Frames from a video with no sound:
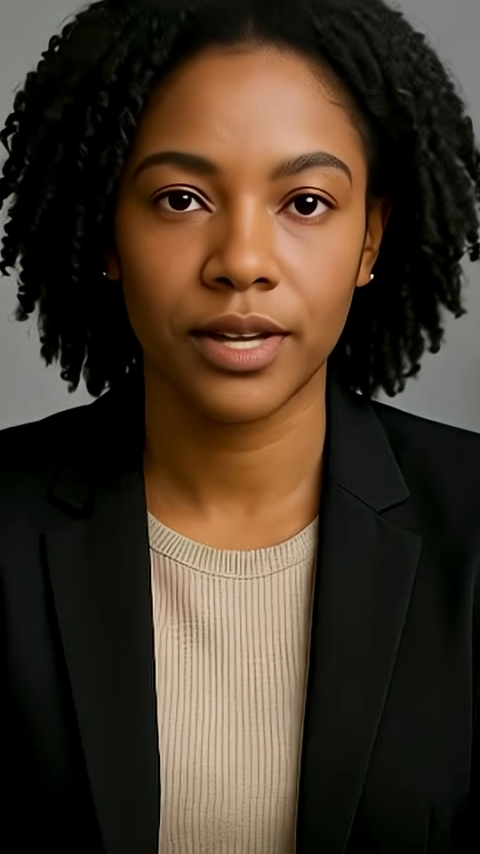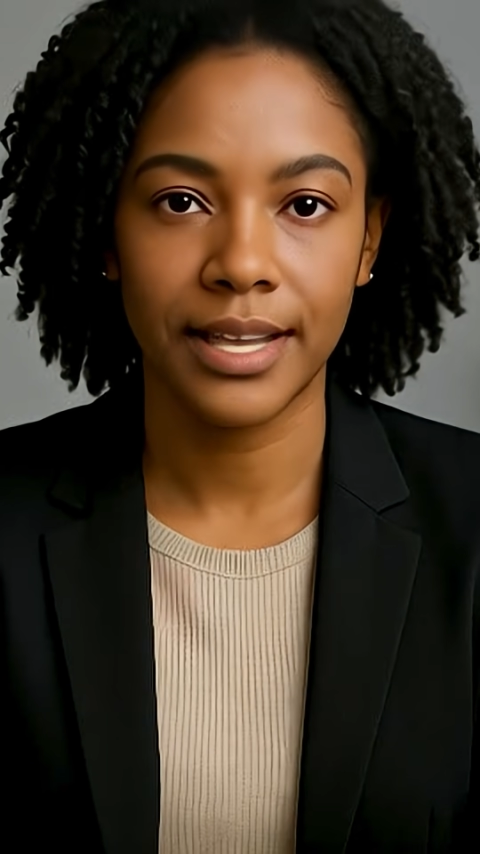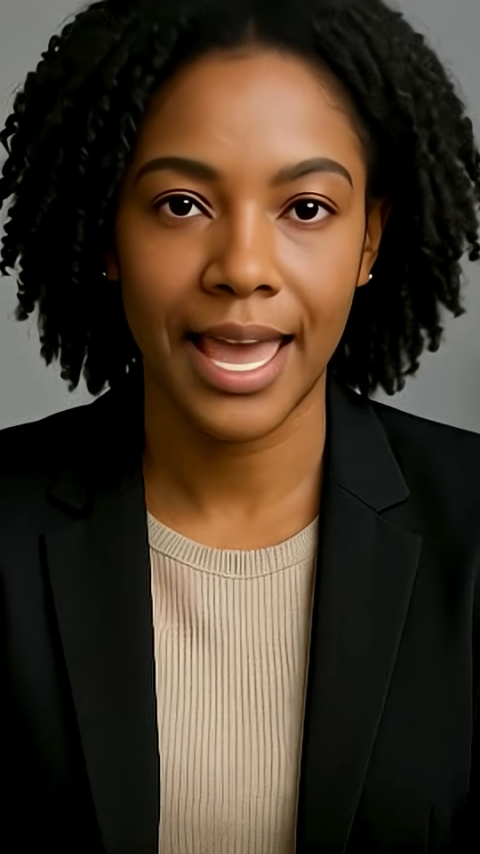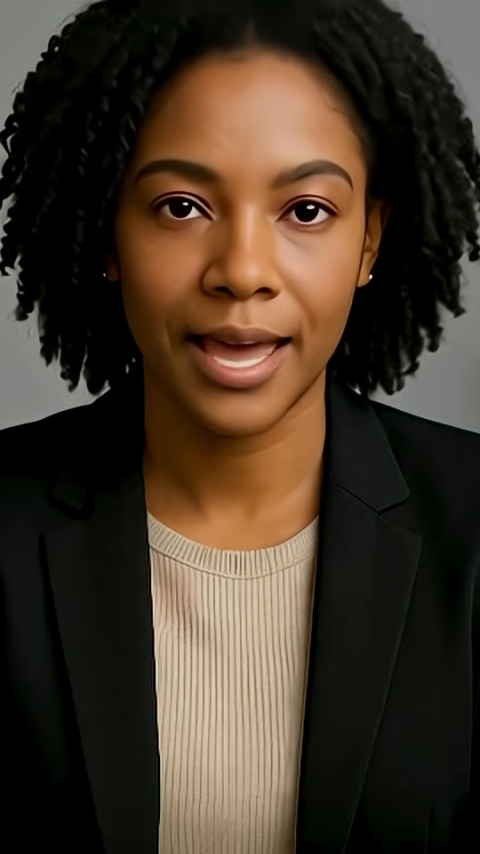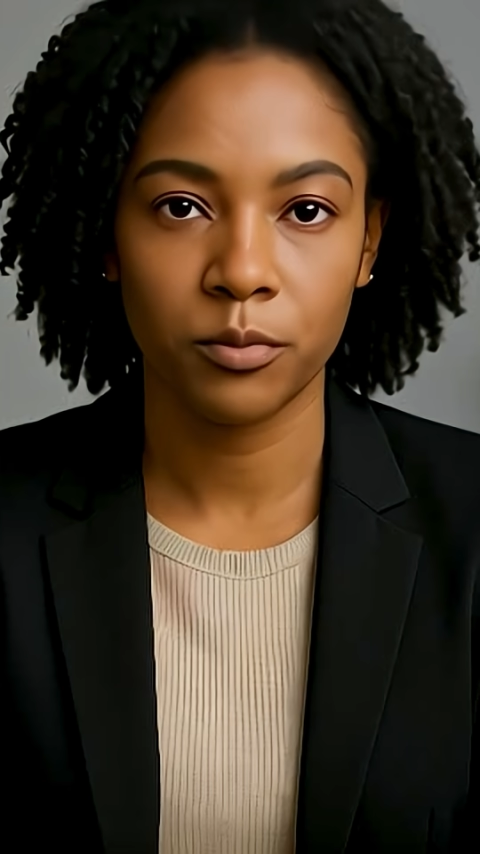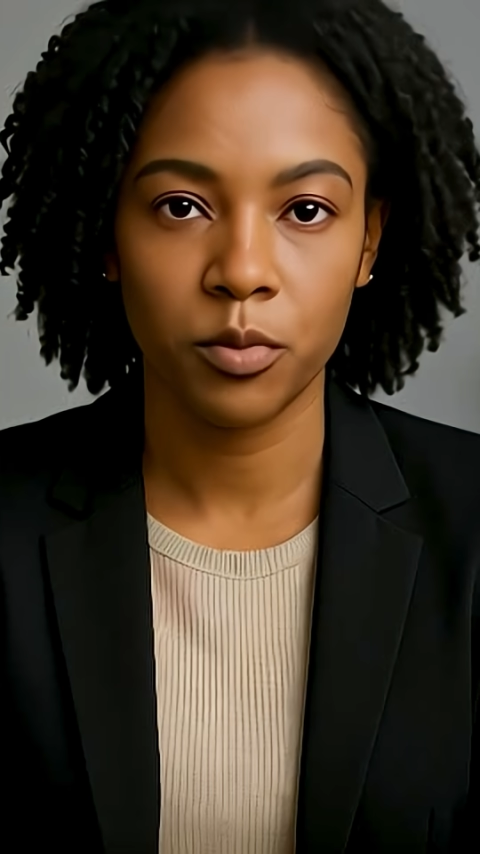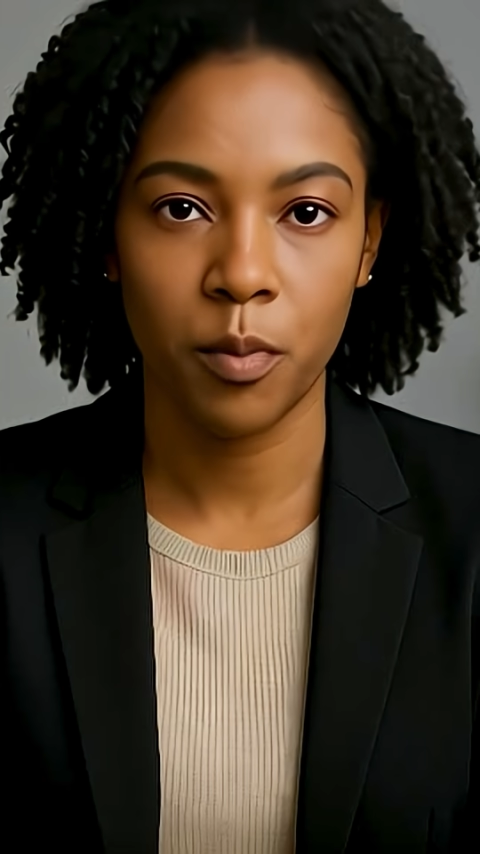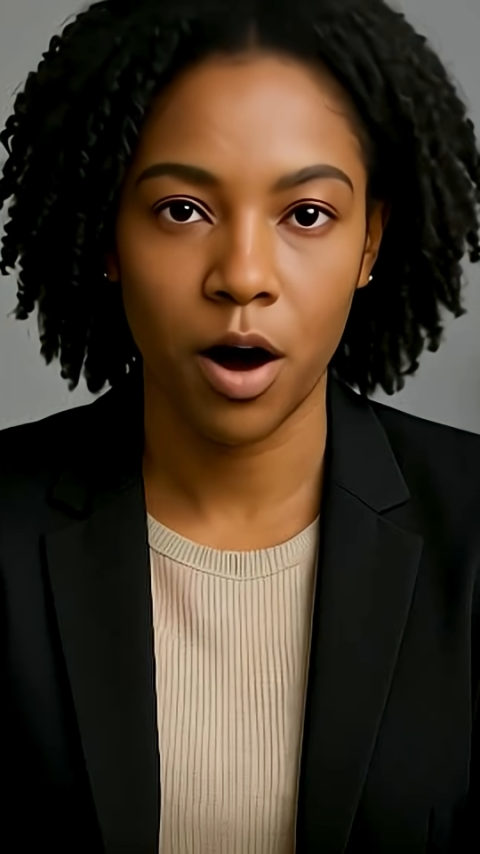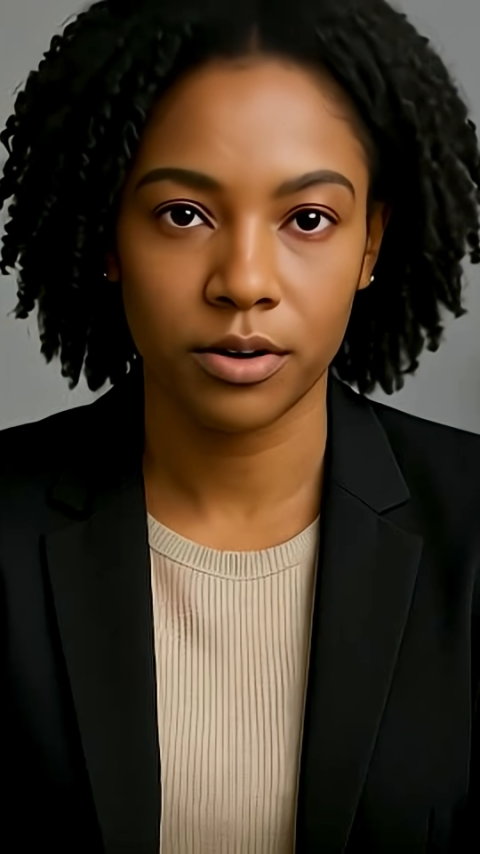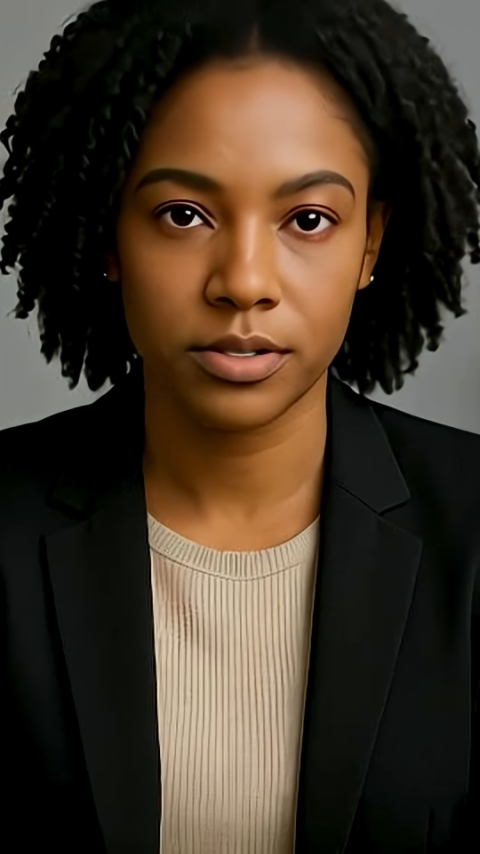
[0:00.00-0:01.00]
in animal
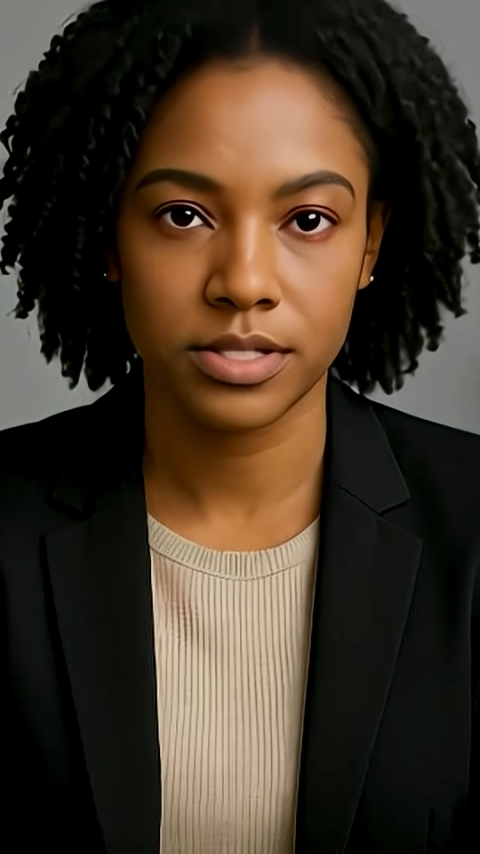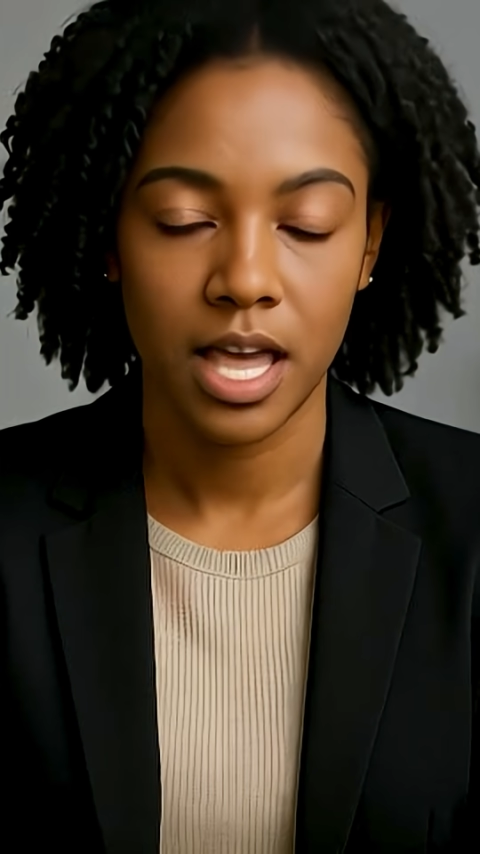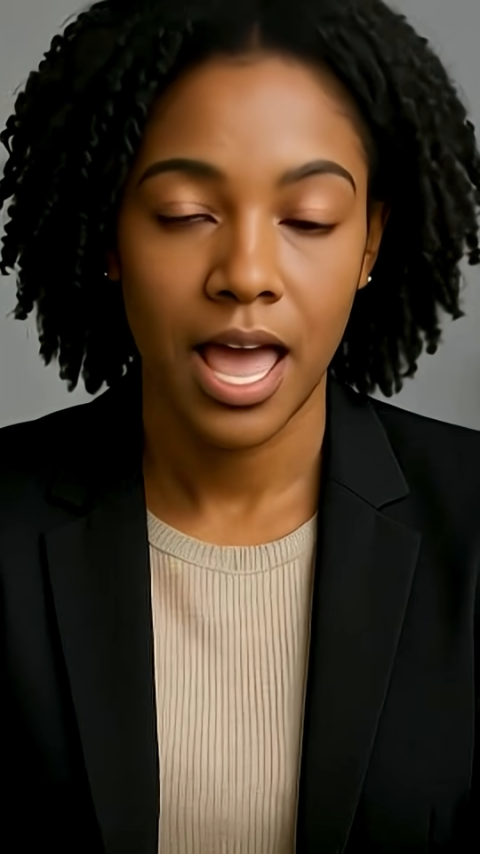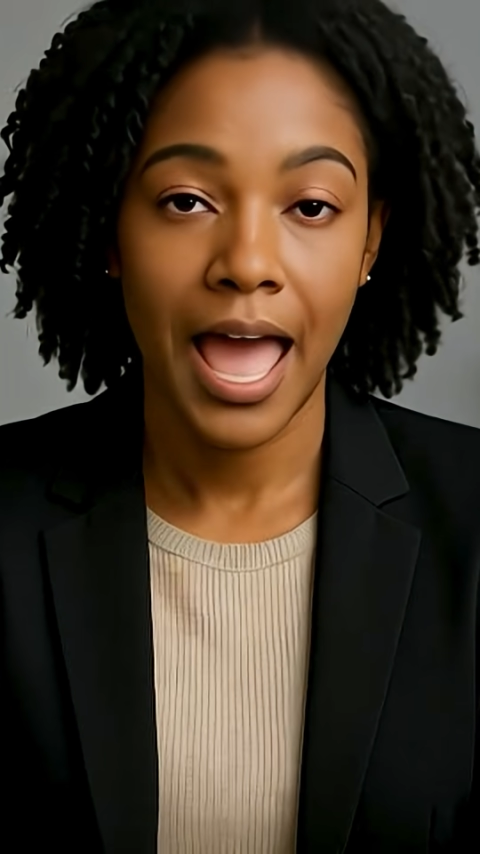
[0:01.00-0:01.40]
models,